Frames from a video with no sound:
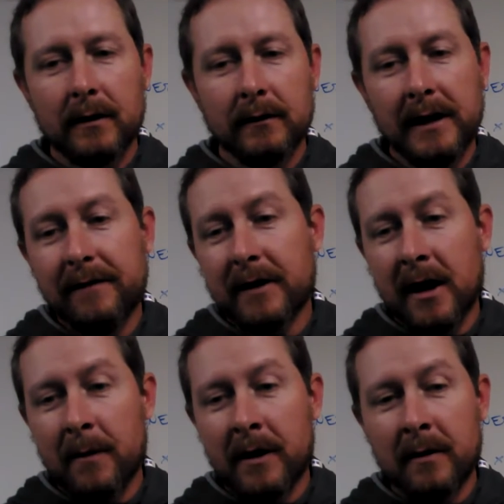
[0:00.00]
Leave a
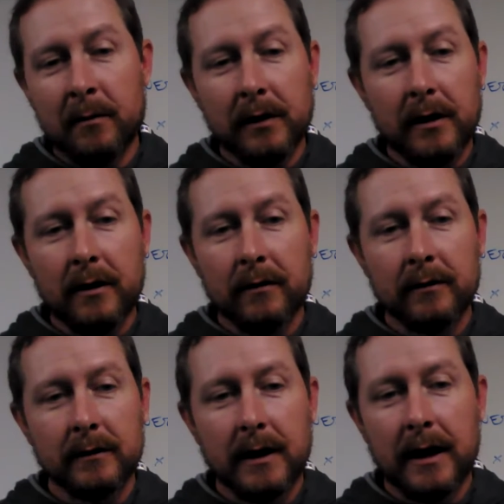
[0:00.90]
comment in
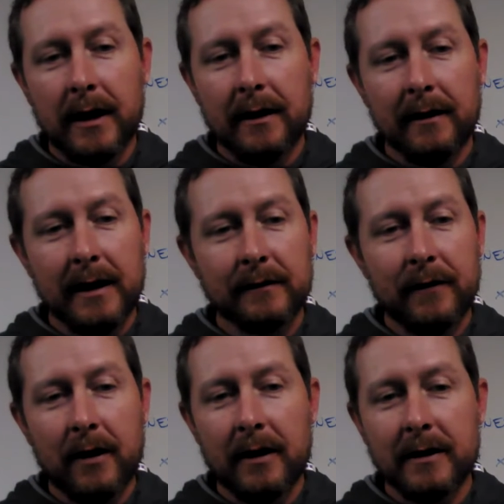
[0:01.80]
below as
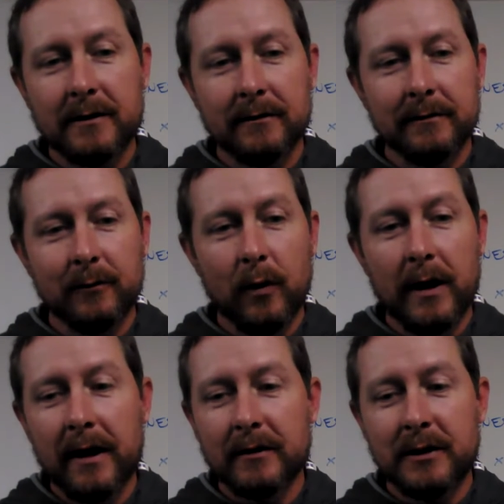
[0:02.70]
far as
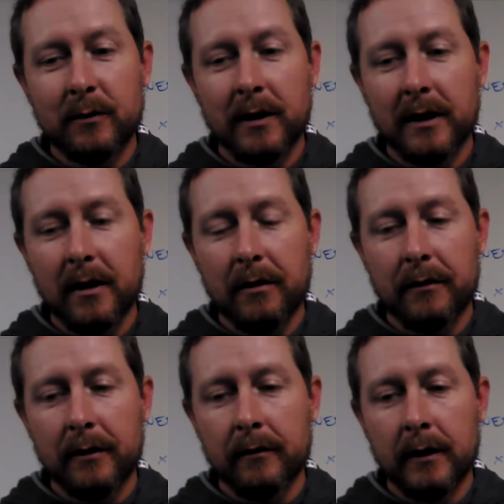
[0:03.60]
what else you want to go
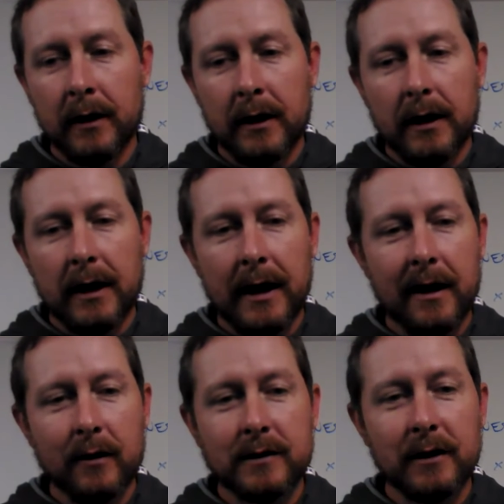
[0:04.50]
through. I
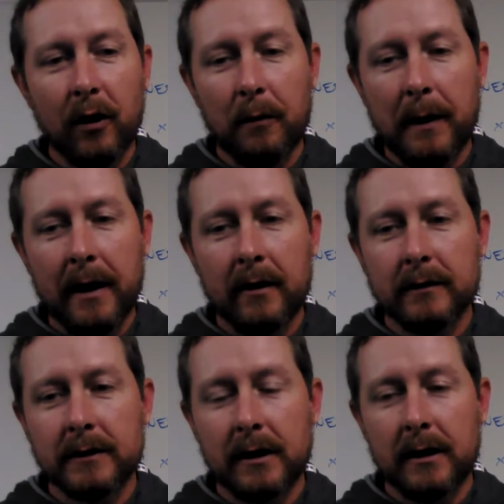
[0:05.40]
know solar
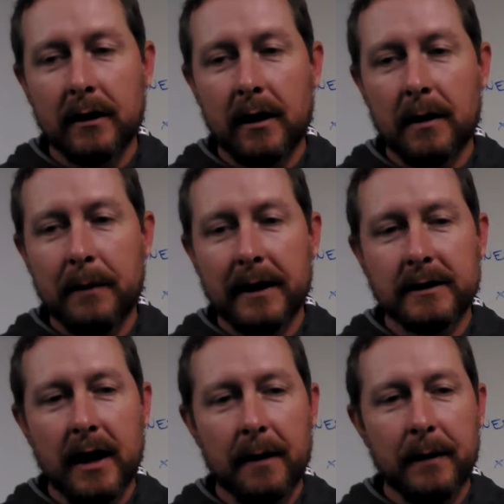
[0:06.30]
panels are a
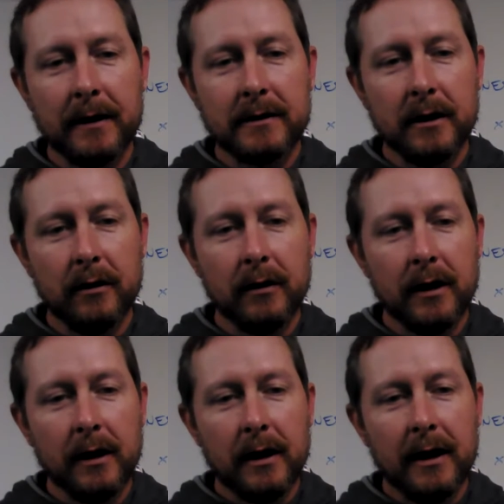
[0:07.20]
big topic, so
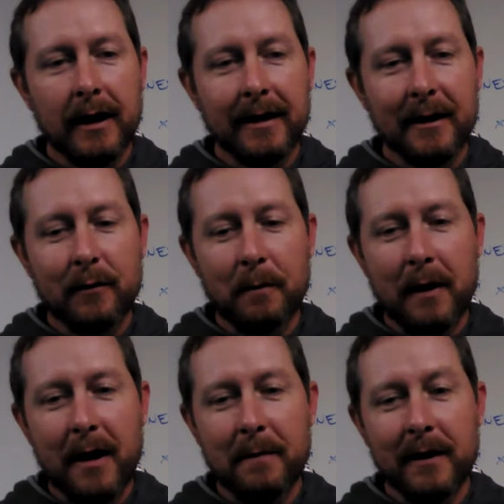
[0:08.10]
I think we'll
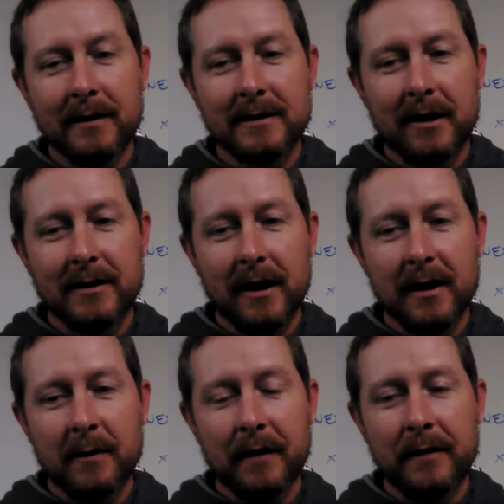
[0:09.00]
pop in, start
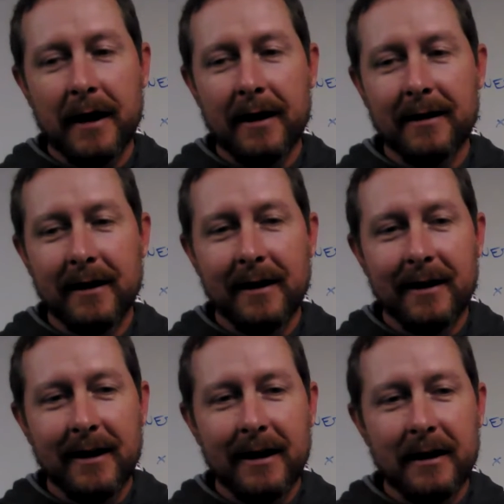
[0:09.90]
talking about that
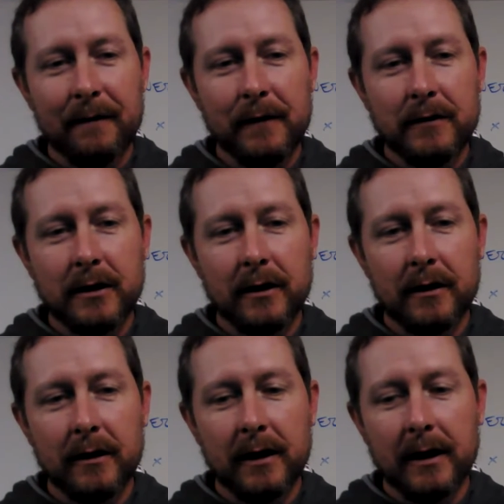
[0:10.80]
in a
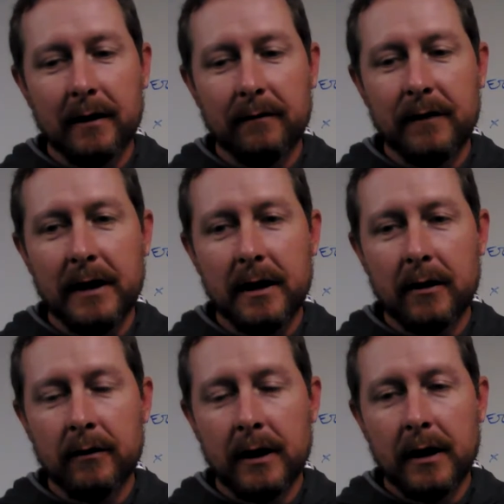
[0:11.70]
future
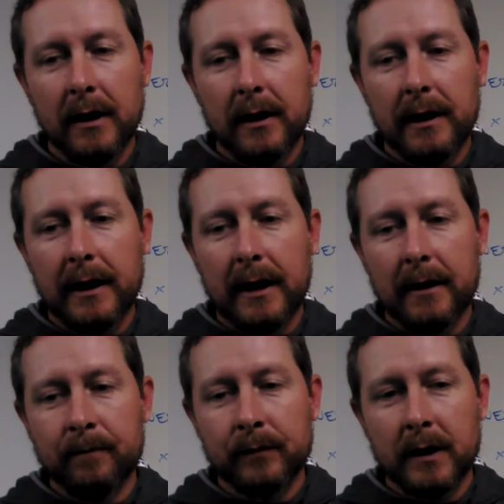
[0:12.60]
video.
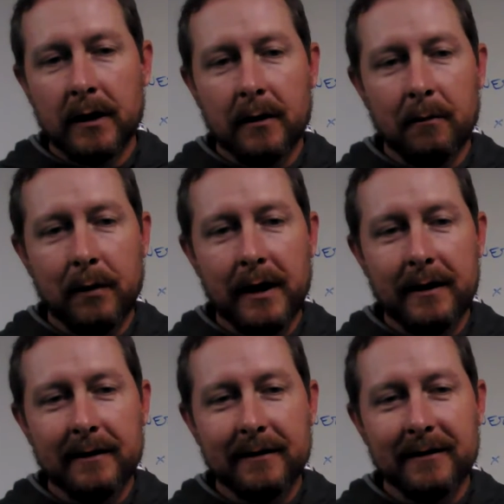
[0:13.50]

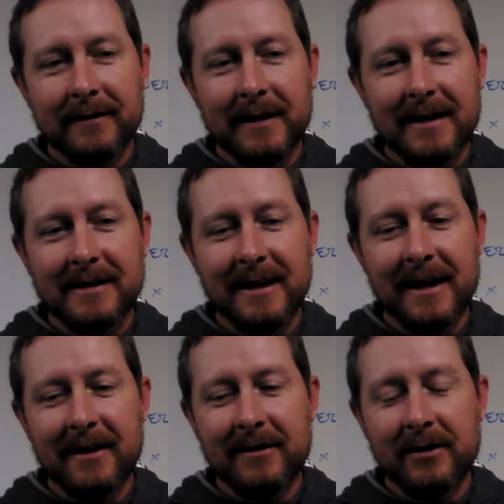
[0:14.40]
But thanks
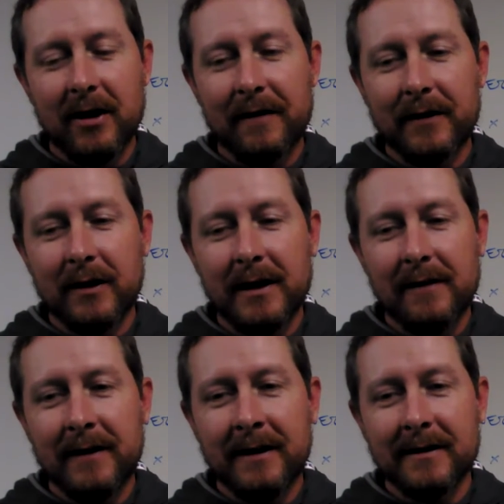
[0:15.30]
again. Y'all have a good
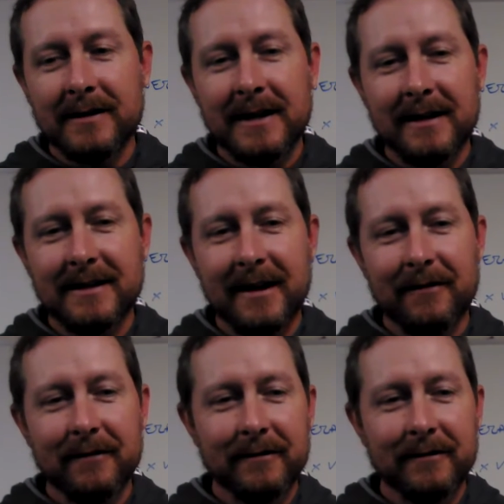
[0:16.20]
evening and stay safe.